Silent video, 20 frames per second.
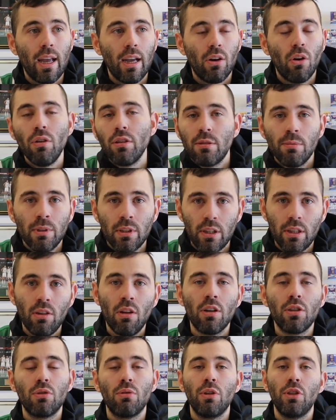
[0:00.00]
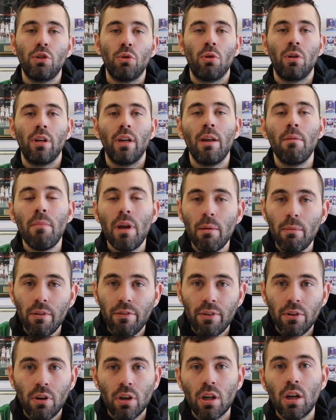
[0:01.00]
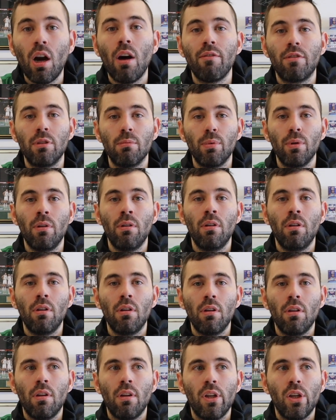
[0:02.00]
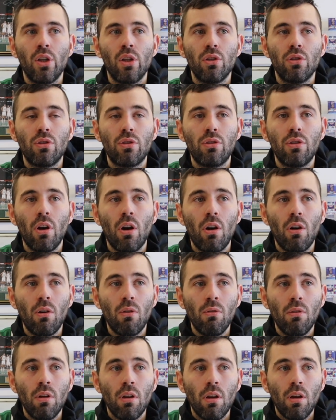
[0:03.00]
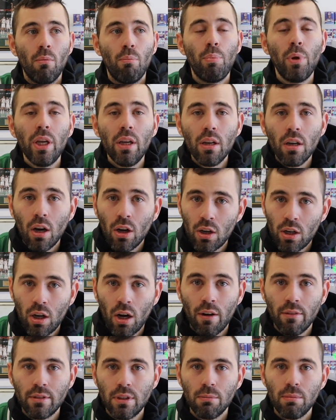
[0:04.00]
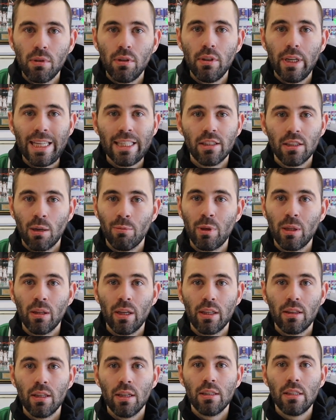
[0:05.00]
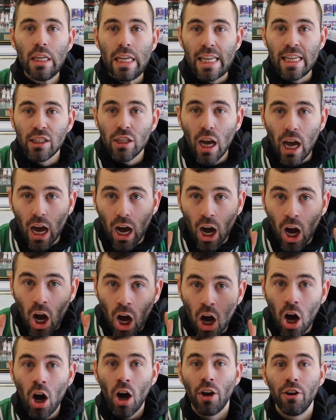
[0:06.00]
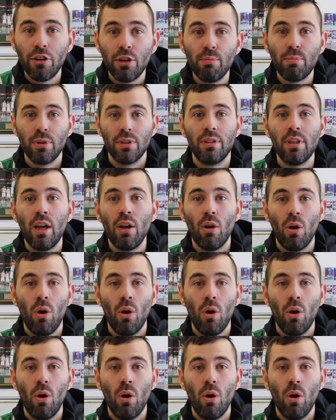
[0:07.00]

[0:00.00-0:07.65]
ultimately, long story short, it made me feel uncomfortable. So being uncomfortable in something like this is 100%